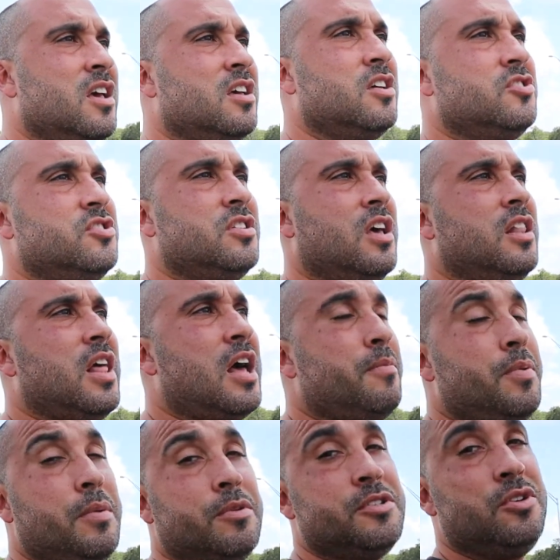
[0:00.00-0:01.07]
because a lot of
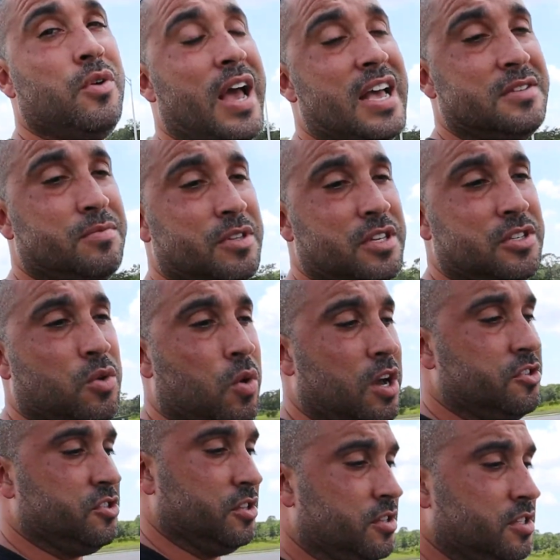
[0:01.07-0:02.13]
people do ask me these
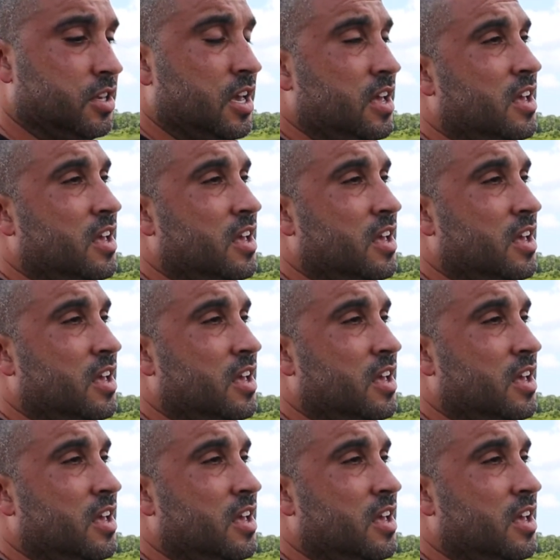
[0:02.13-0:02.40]
questions.